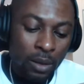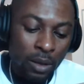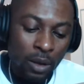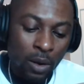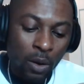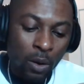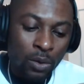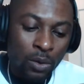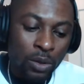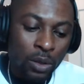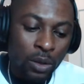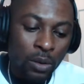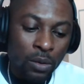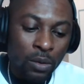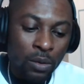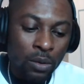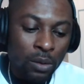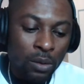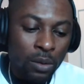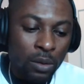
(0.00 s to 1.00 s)
Also,
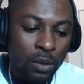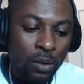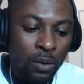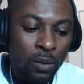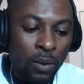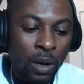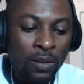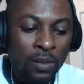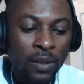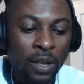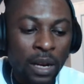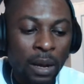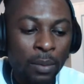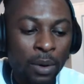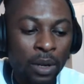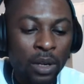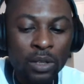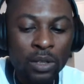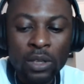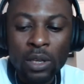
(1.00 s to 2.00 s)
one thing I'm
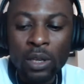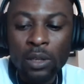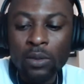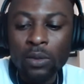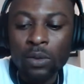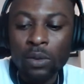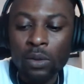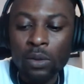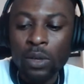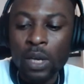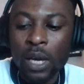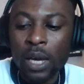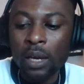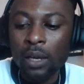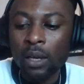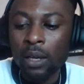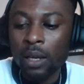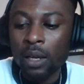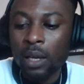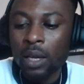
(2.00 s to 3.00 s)
gonna say to you, yeah,
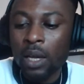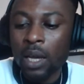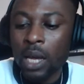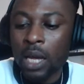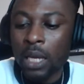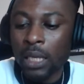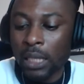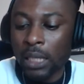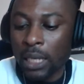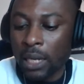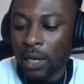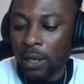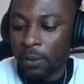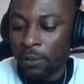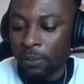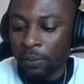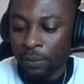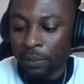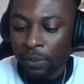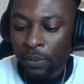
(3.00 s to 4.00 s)
is
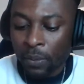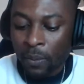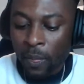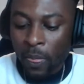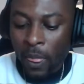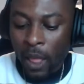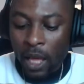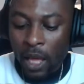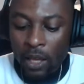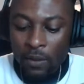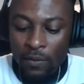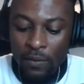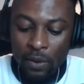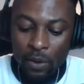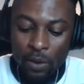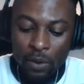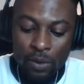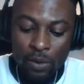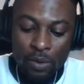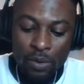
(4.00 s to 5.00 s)
if
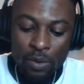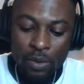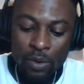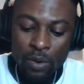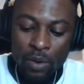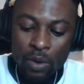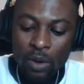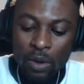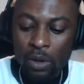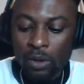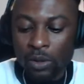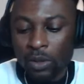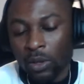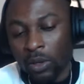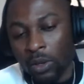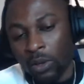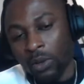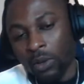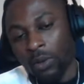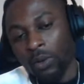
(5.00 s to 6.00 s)
you
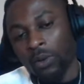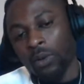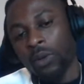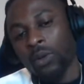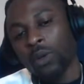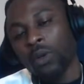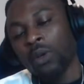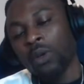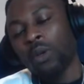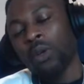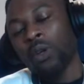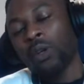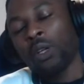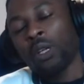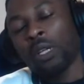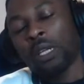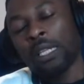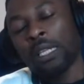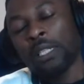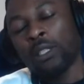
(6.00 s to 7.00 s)
continue
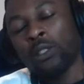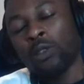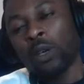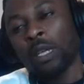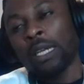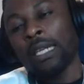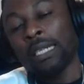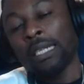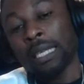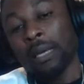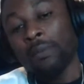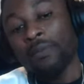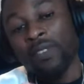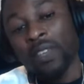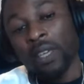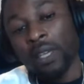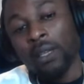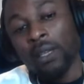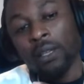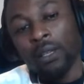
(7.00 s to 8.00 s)
doing the same
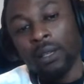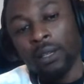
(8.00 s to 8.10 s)
thing,